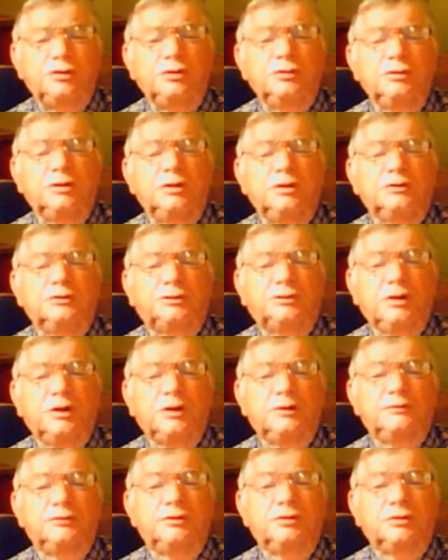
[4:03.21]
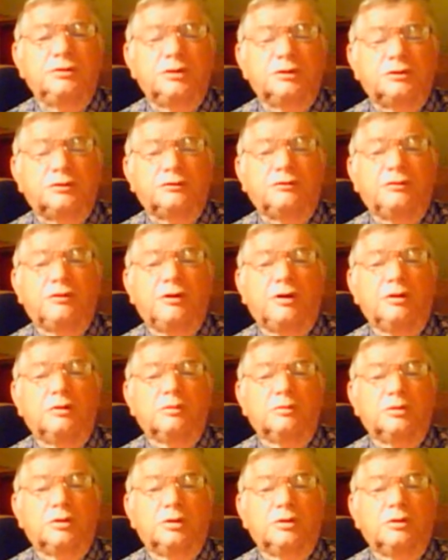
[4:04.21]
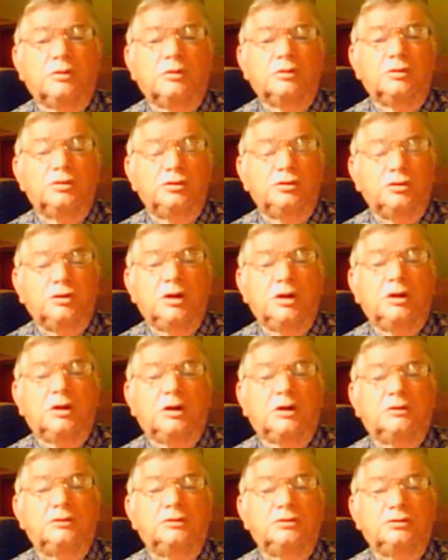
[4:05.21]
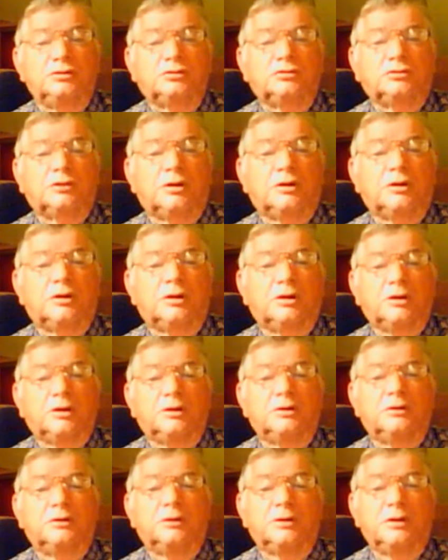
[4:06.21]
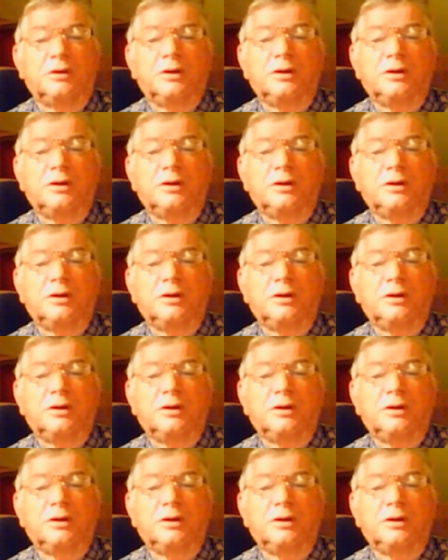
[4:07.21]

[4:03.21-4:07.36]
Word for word: you get saved and you get to following the Lord and you get out and you start hunting